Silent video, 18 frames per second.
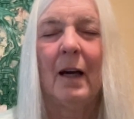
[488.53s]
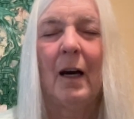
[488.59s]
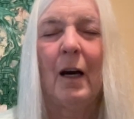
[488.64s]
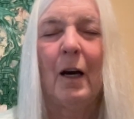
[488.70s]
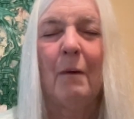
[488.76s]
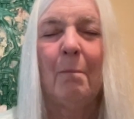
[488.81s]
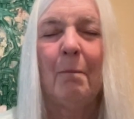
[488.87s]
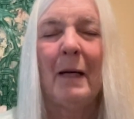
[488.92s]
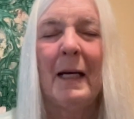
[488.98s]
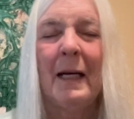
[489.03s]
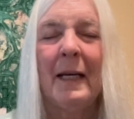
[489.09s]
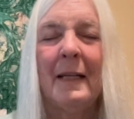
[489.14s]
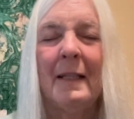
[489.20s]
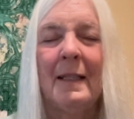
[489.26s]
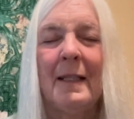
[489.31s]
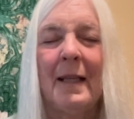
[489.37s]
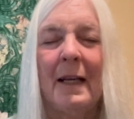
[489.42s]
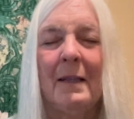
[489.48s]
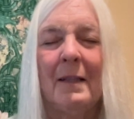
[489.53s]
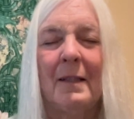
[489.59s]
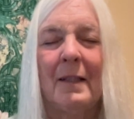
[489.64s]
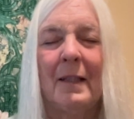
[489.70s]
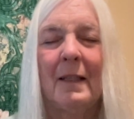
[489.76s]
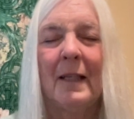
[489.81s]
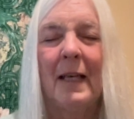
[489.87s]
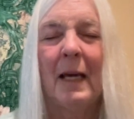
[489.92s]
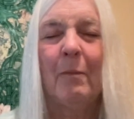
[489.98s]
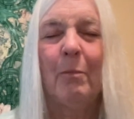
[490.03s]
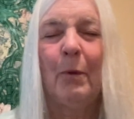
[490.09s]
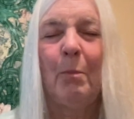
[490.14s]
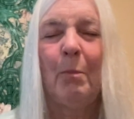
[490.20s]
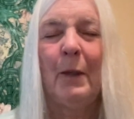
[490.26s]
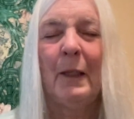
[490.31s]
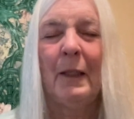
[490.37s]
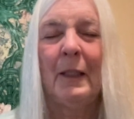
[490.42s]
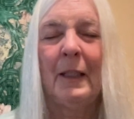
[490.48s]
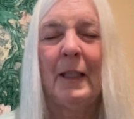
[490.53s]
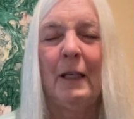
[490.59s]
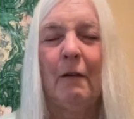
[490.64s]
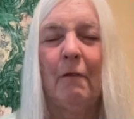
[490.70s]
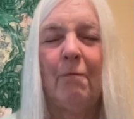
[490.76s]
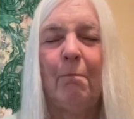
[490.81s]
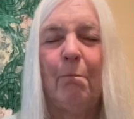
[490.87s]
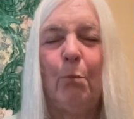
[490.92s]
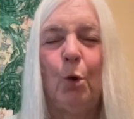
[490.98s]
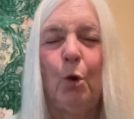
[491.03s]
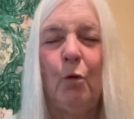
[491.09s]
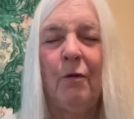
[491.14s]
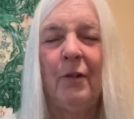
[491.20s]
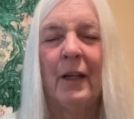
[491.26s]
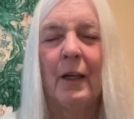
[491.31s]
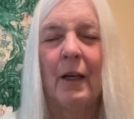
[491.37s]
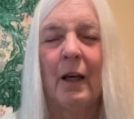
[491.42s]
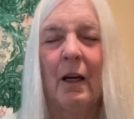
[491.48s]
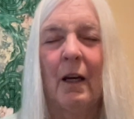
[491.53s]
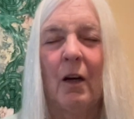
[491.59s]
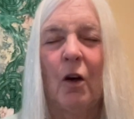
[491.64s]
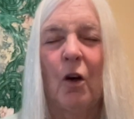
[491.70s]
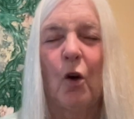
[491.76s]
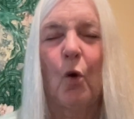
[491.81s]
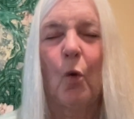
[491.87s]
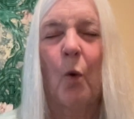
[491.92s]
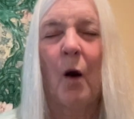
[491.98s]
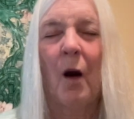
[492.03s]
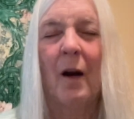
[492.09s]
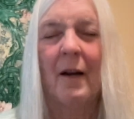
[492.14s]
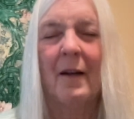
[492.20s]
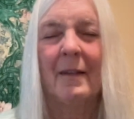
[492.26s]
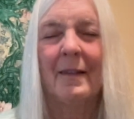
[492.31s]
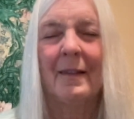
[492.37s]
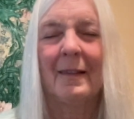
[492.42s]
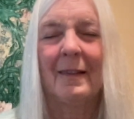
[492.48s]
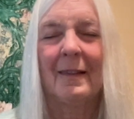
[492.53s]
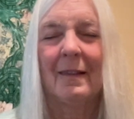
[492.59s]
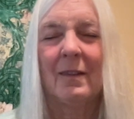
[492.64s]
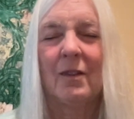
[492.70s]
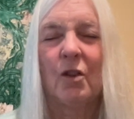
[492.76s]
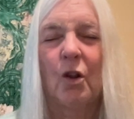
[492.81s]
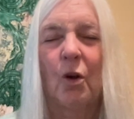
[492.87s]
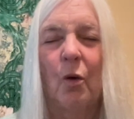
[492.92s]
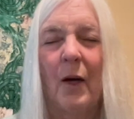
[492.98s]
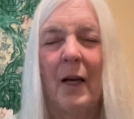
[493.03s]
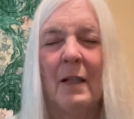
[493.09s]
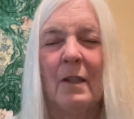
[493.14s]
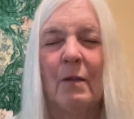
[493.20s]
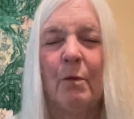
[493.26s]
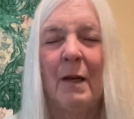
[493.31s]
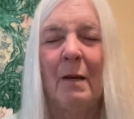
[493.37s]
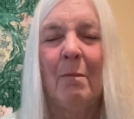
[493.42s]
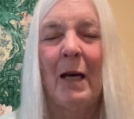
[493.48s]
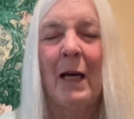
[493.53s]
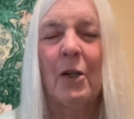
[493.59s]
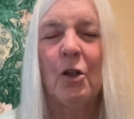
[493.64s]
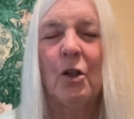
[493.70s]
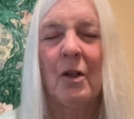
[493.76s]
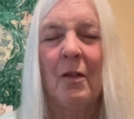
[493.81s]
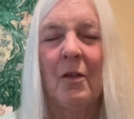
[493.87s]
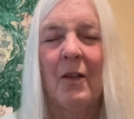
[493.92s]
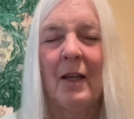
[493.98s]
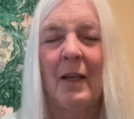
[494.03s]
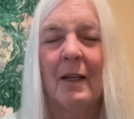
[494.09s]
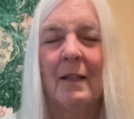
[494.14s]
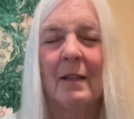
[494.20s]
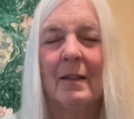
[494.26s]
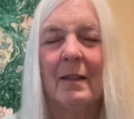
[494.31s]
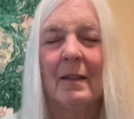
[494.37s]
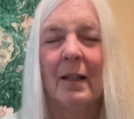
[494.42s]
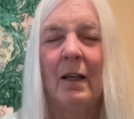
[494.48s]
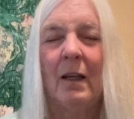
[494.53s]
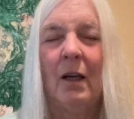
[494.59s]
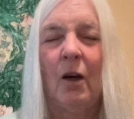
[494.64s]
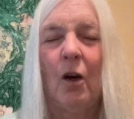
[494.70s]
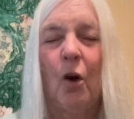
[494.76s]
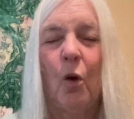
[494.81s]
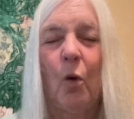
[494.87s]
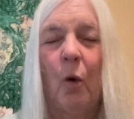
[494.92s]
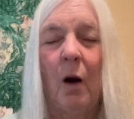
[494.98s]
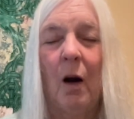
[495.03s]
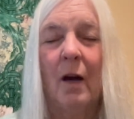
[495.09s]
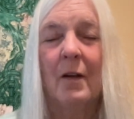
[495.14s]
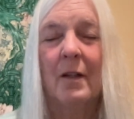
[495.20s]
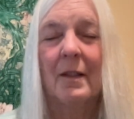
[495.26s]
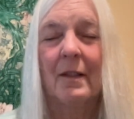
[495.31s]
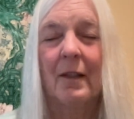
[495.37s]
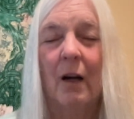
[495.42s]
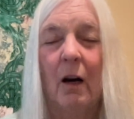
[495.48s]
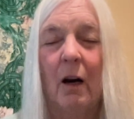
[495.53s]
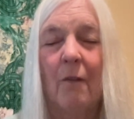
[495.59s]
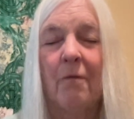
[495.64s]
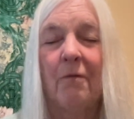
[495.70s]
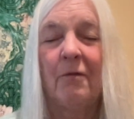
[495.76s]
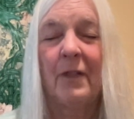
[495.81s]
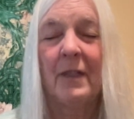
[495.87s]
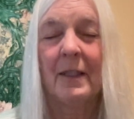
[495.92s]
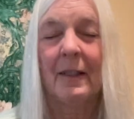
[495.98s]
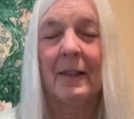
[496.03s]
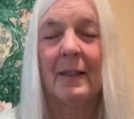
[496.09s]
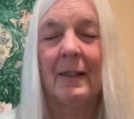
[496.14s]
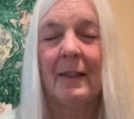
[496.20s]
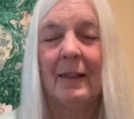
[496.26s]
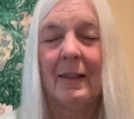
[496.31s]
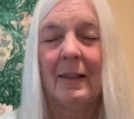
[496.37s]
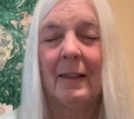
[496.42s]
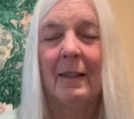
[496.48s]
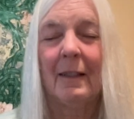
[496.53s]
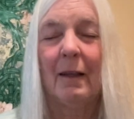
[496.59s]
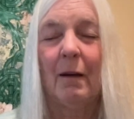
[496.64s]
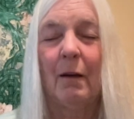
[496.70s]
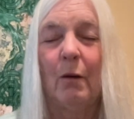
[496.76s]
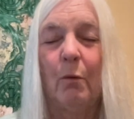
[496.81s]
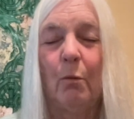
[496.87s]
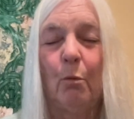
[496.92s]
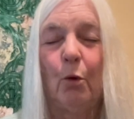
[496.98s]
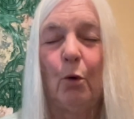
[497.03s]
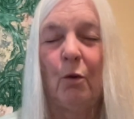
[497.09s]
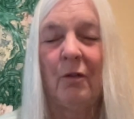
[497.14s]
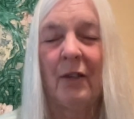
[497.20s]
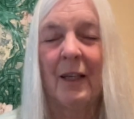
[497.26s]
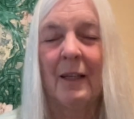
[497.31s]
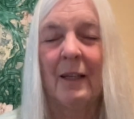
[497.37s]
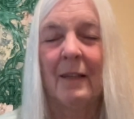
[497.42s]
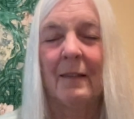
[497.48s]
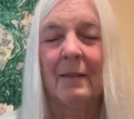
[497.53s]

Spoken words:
Our mind has the capability of moving quarks. So as we imagine things, quarks are physically moving.